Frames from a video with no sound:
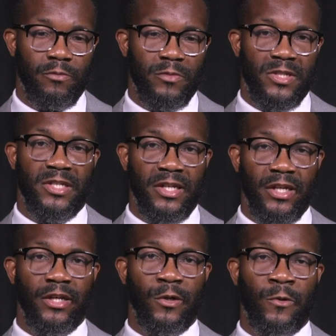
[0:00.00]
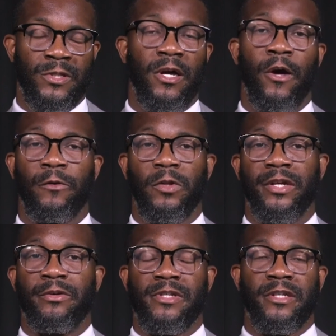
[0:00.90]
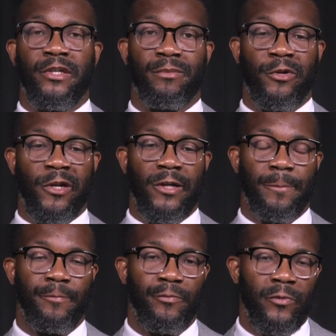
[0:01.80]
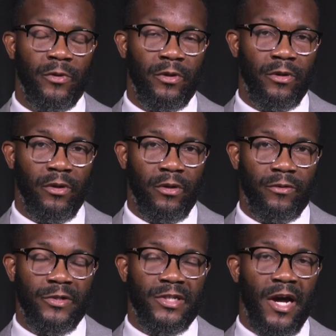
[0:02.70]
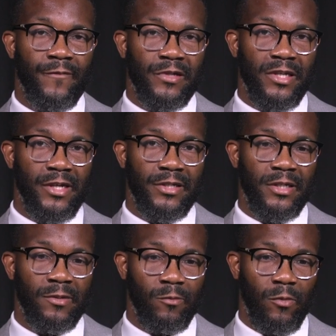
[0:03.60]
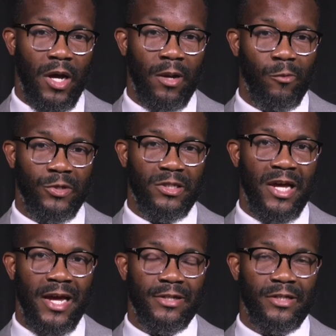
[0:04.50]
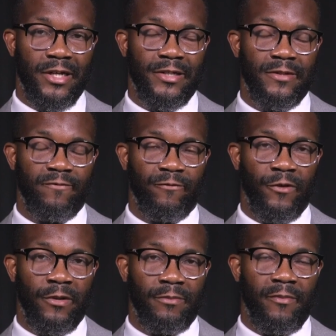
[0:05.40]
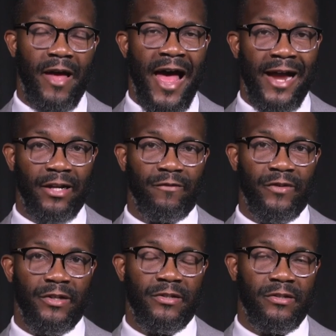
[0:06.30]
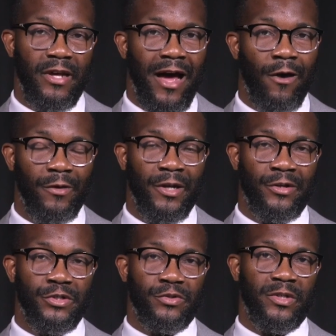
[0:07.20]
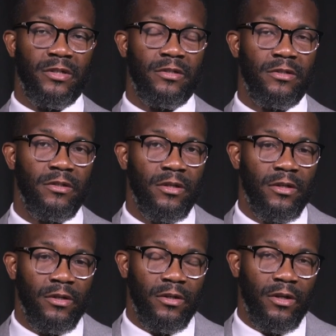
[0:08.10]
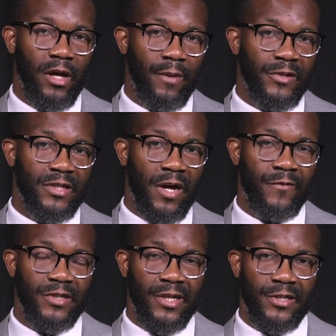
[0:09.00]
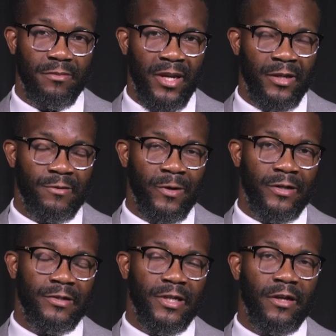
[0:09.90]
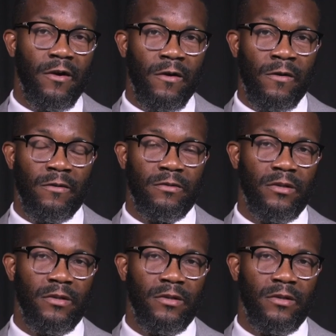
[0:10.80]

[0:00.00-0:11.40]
CEOs and other leaders in the community. This conversation was not just from activists out in our streets. This conversation made its way to City Hall.